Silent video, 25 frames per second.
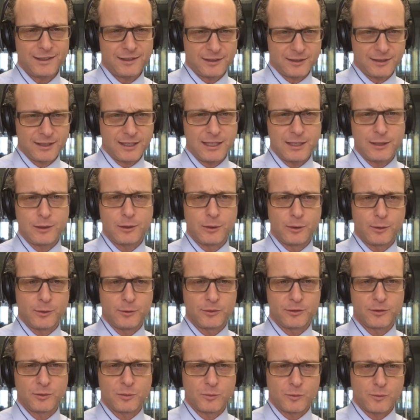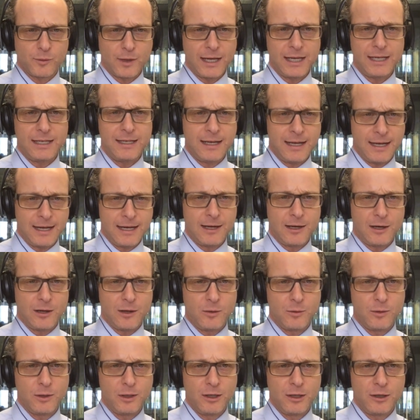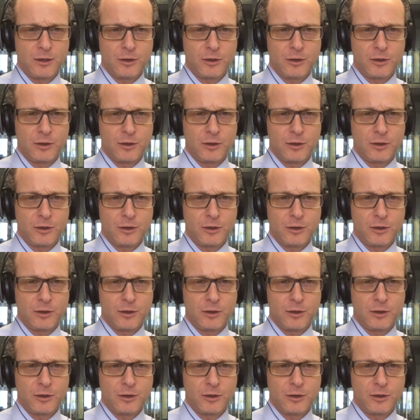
skills right now